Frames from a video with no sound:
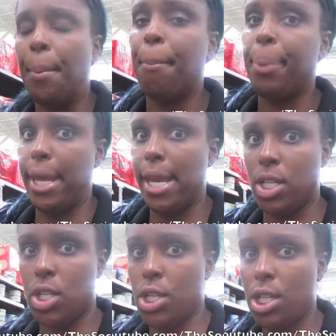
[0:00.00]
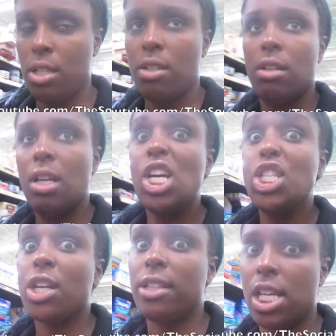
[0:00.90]
Bitch.
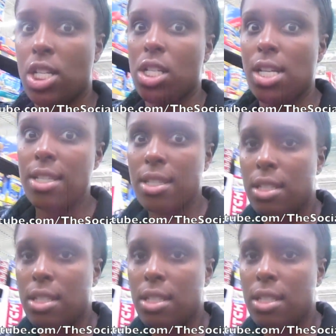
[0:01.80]
Delicious.